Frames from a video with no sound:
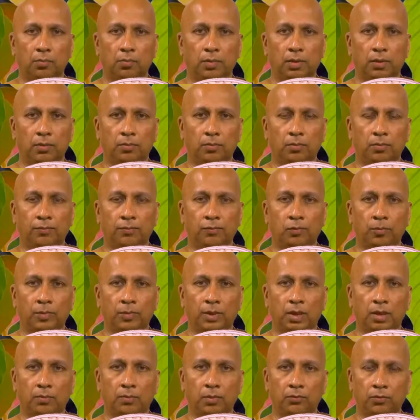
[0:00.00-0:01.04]
before
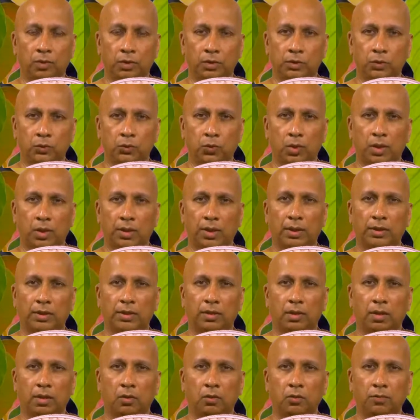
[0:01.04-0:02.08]
becoming what you are right
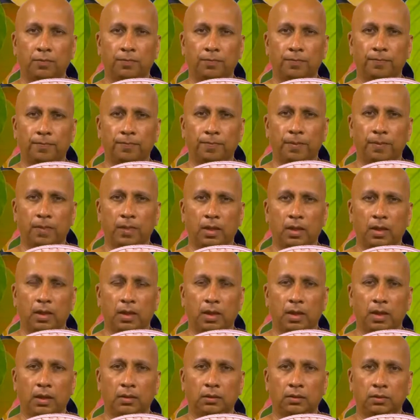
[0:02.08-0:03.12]
now.
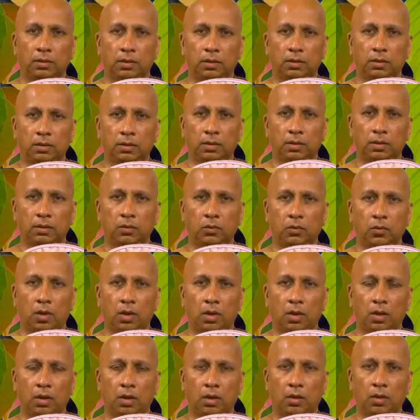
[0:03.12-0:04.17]
And then you
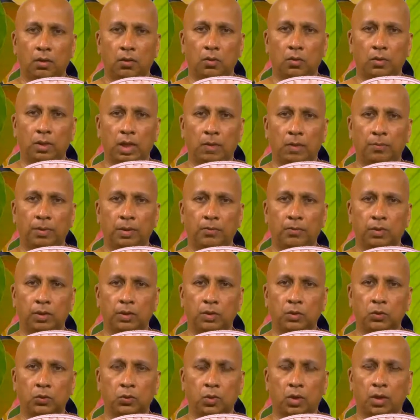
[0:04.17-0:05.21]
are not happy
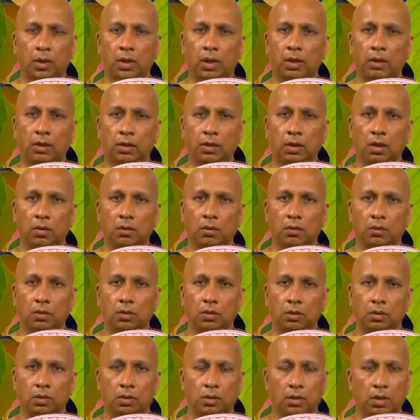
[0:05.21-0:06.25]
what you are right now.
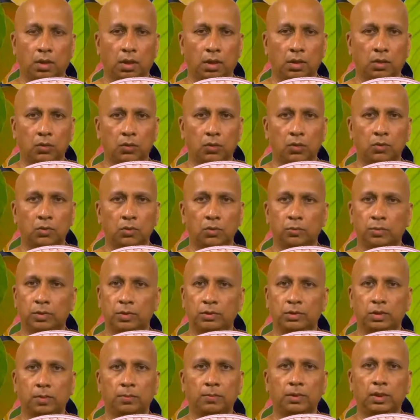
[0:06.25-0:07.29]
You want to be
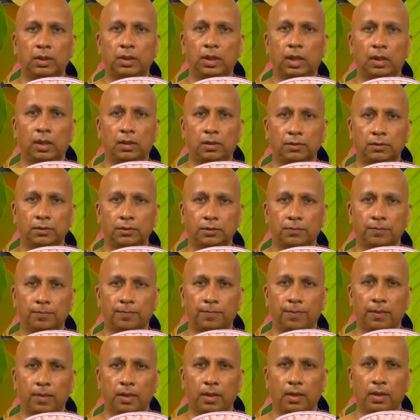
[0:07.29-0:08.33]
something else.
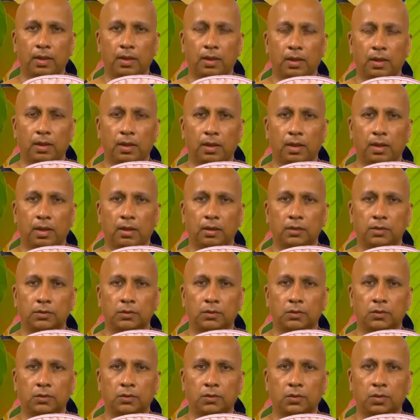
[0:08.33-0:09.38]

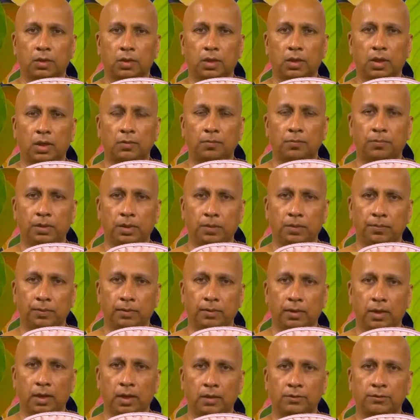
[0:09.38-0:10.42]
And
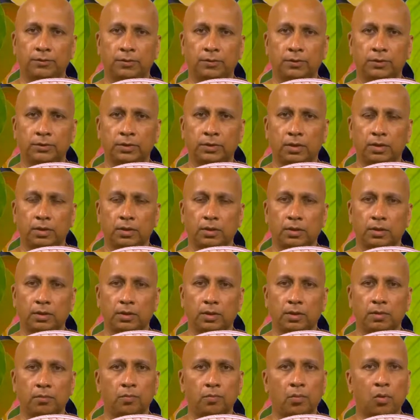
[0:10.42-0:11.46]
people, as a result,
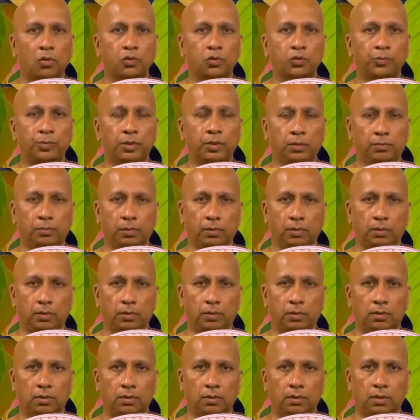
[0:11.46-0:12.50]
most
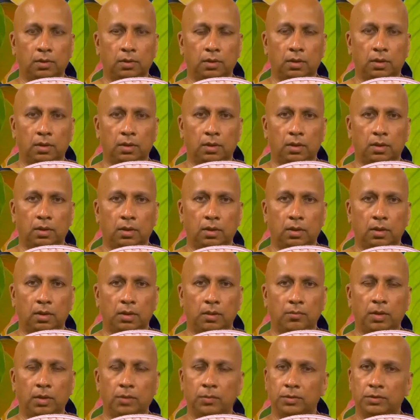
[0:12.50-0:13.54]
people,
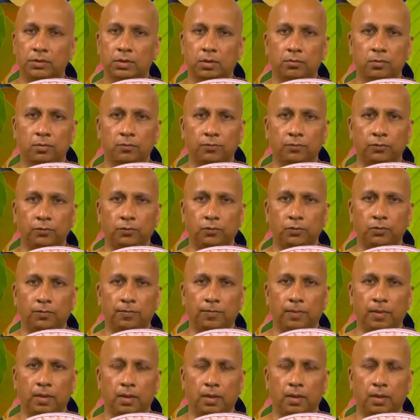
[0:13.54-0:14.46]
maybe some of you,